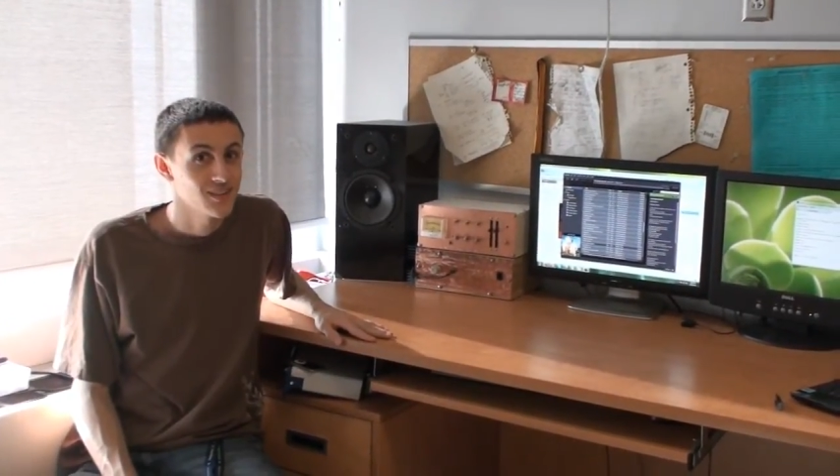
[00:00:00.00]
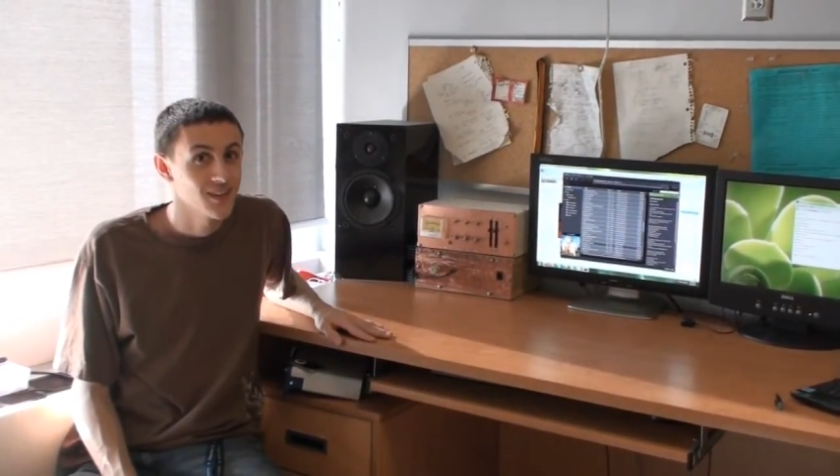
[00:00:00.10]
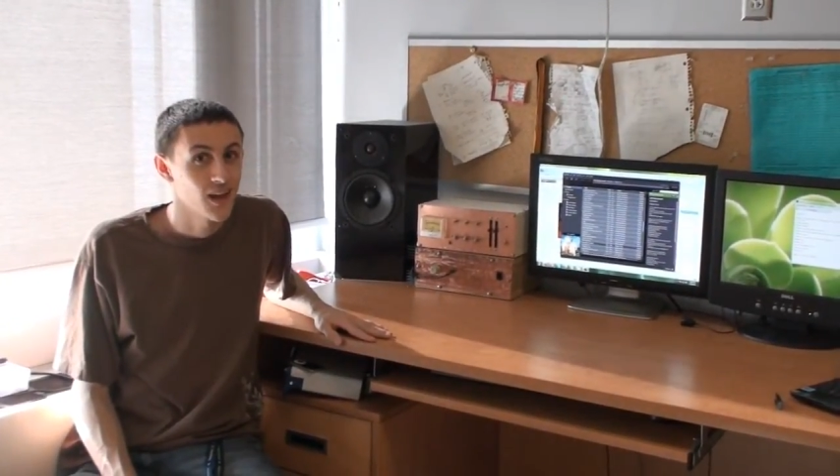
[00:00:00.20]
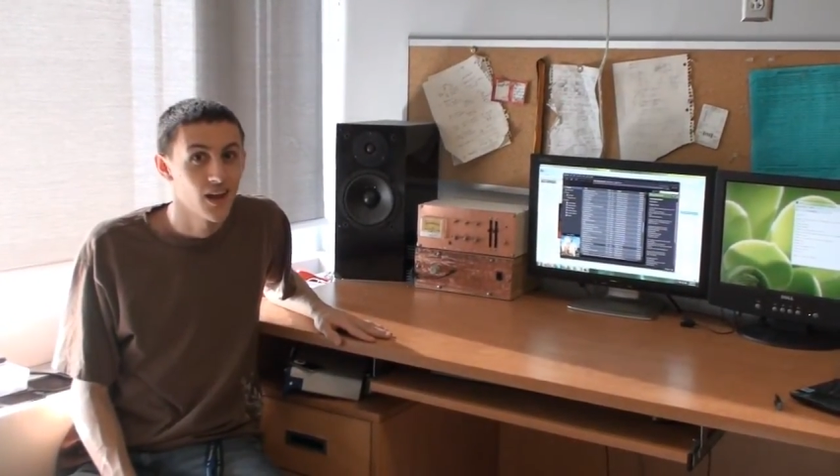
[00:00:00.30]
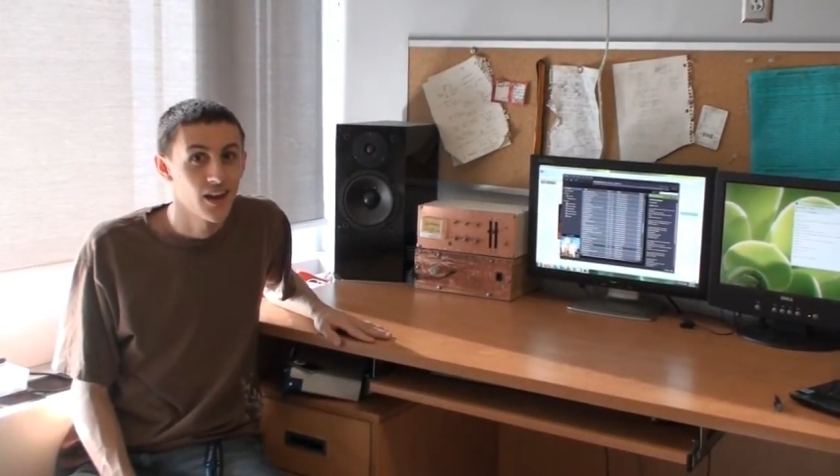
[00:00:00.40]

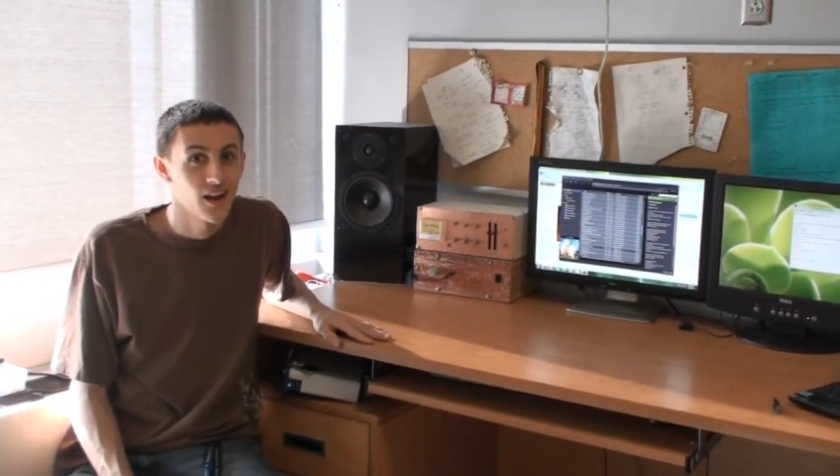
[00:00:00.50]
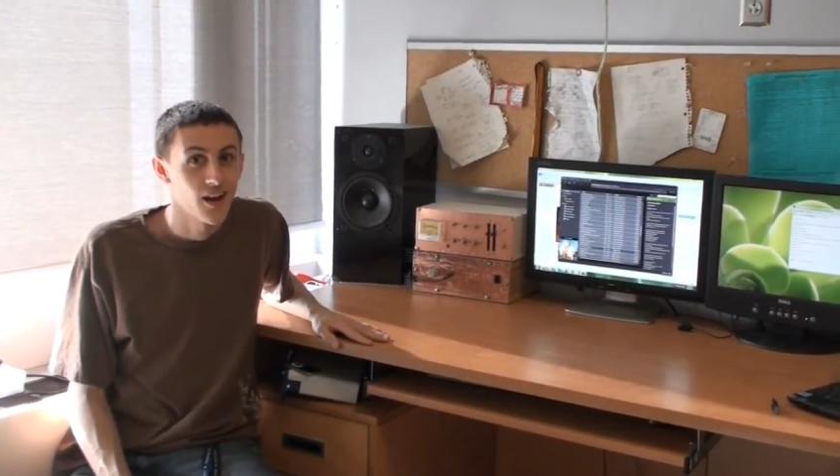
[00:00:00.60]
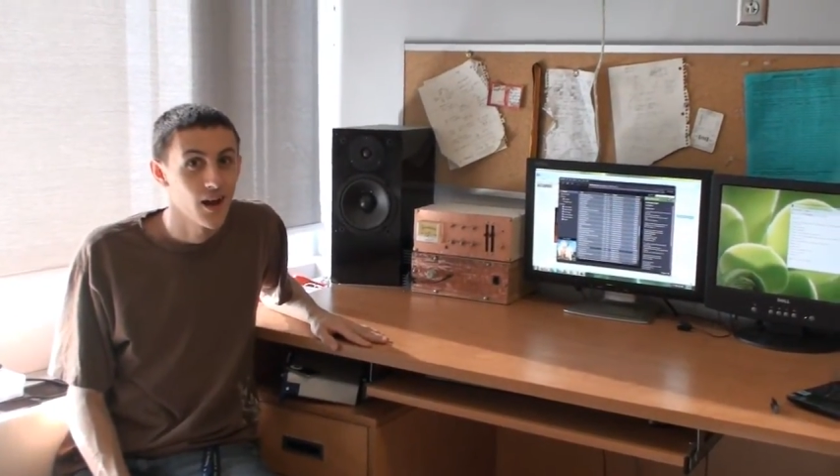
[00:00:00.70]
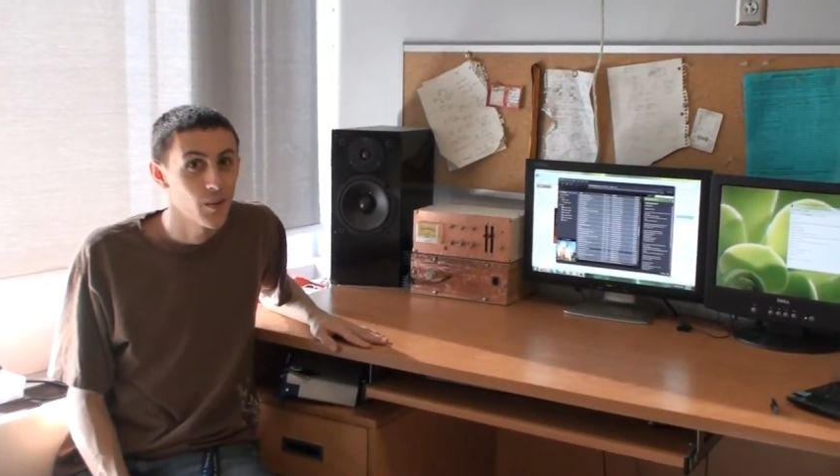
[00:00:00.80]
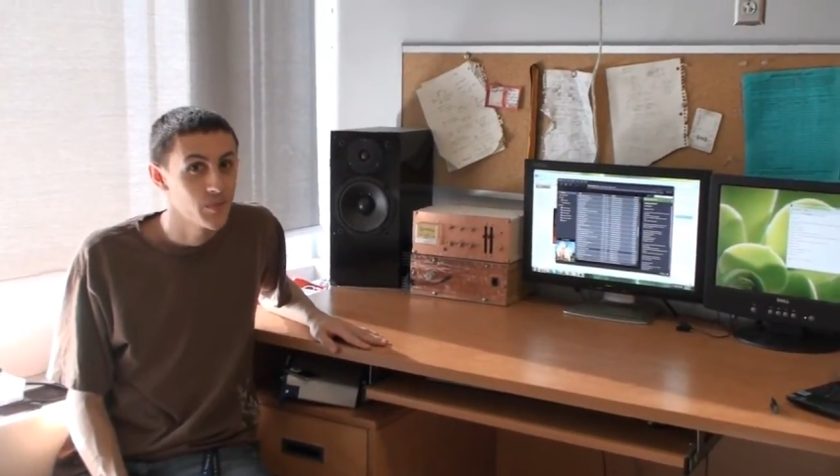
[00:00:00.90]
and uh,
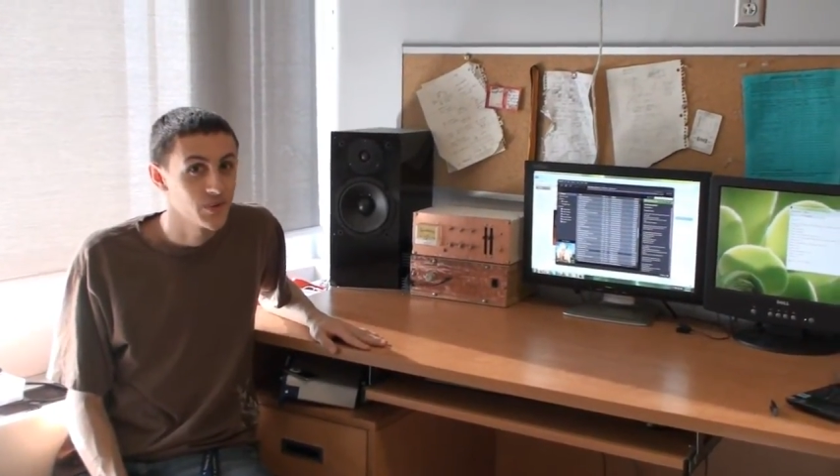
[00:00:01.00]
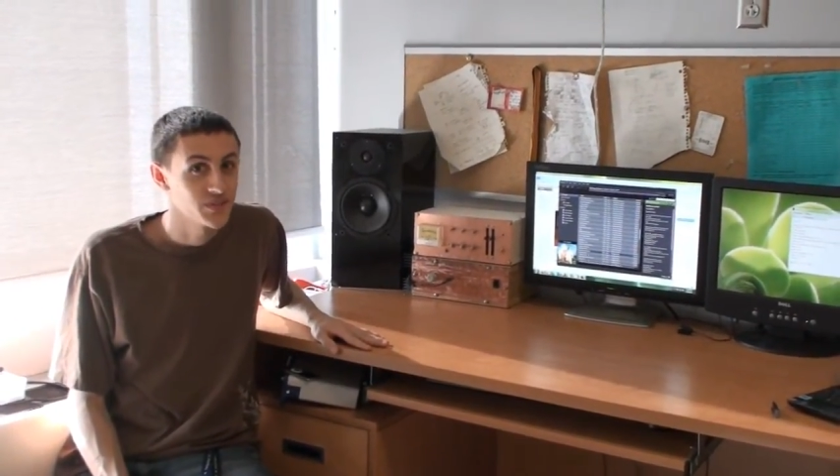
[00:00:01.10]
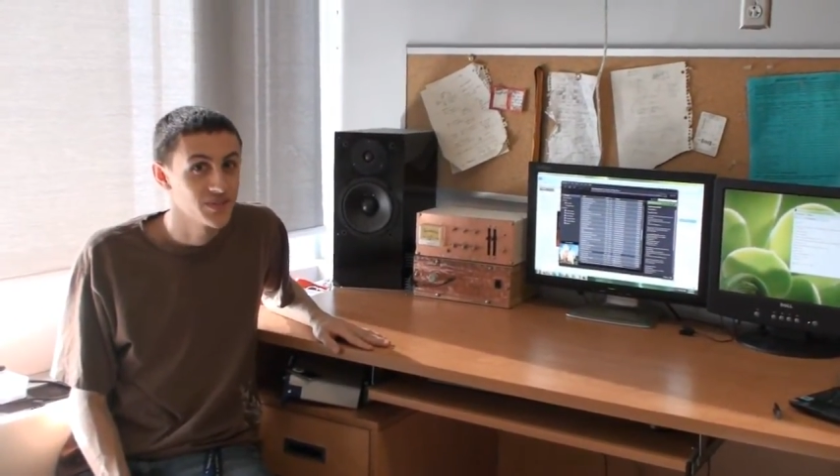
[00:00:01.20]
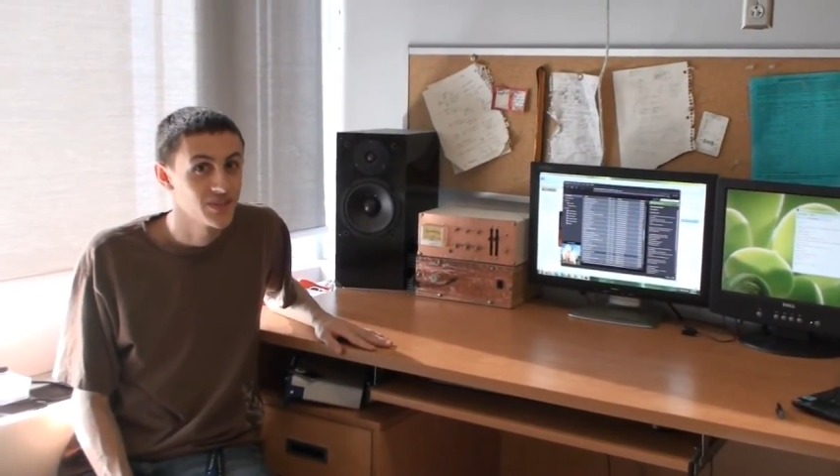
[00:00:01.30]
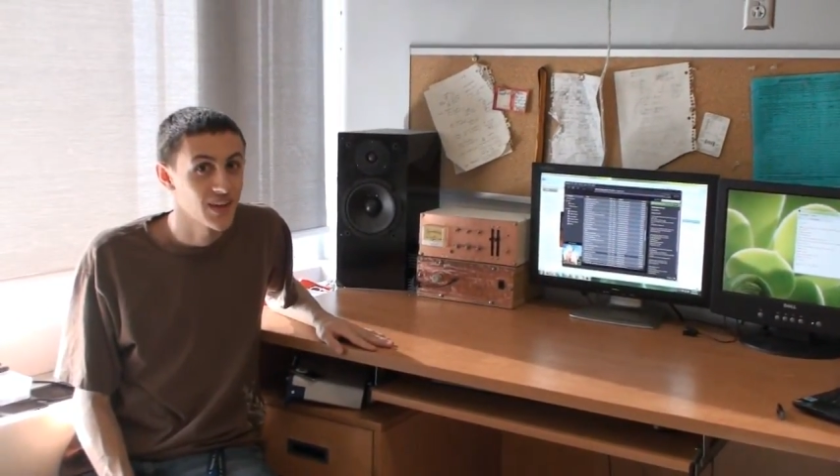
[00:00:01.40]
I
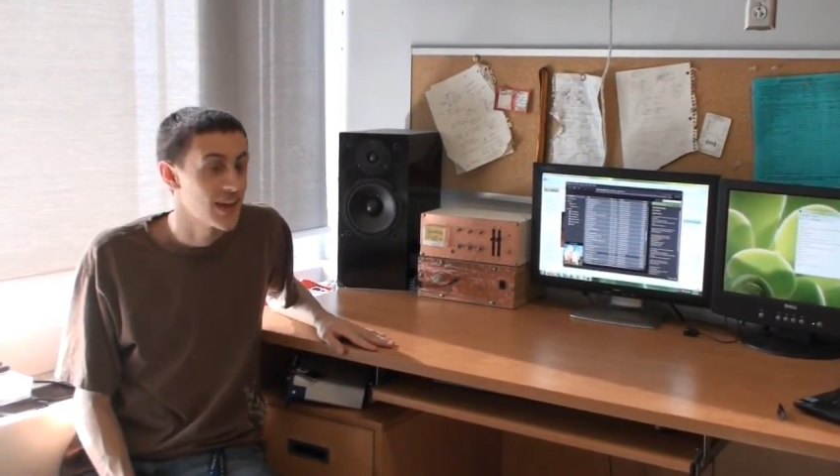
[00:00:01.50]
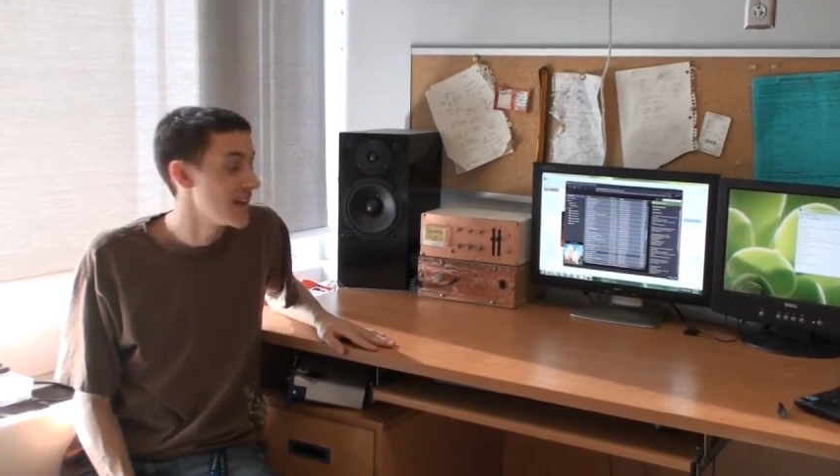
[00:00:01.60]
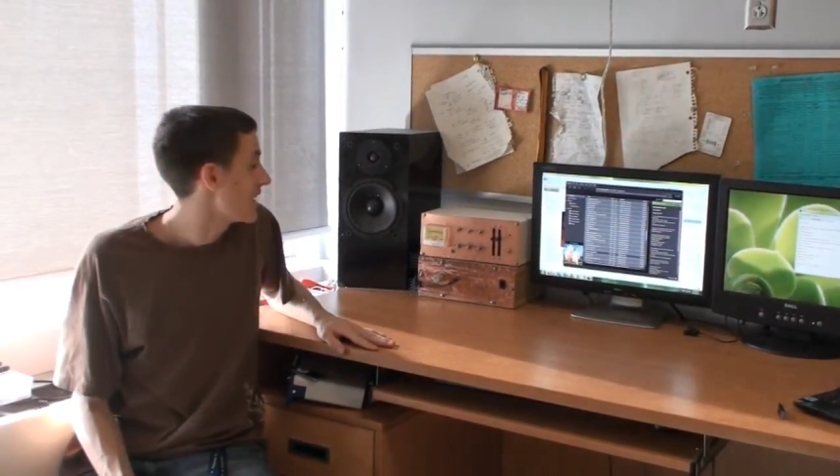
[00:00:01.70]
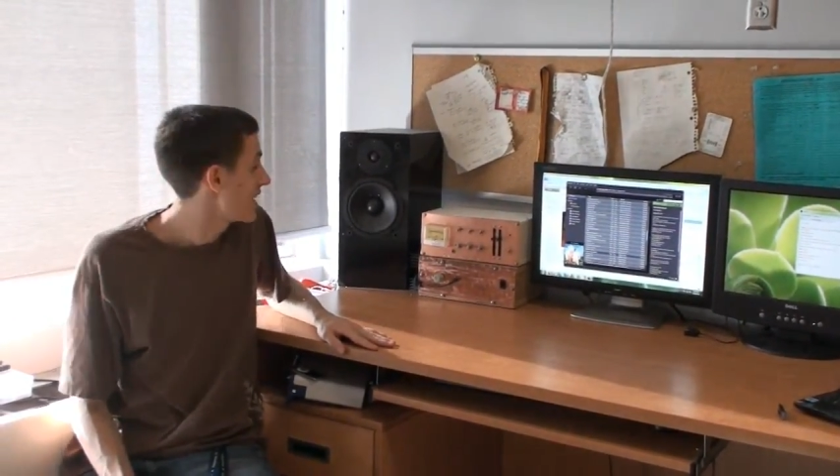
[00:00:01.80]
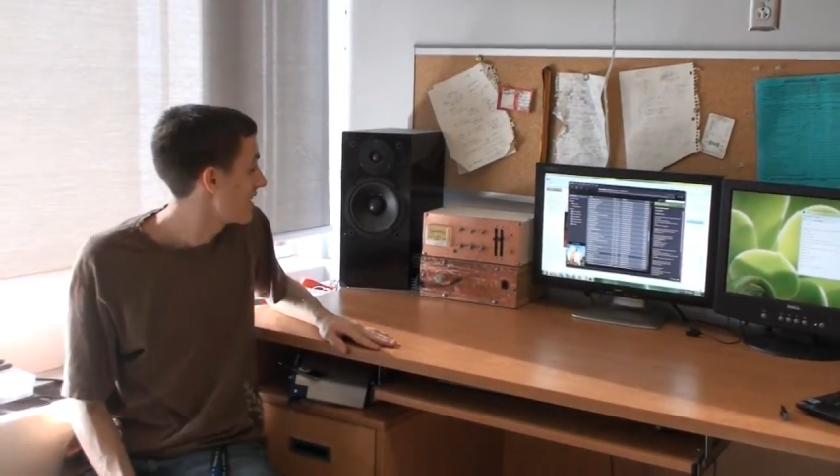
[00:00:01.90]
built
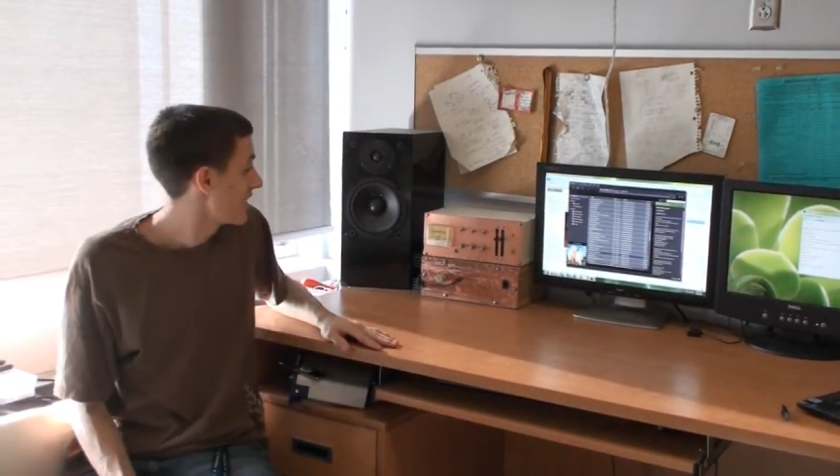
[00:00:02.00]
a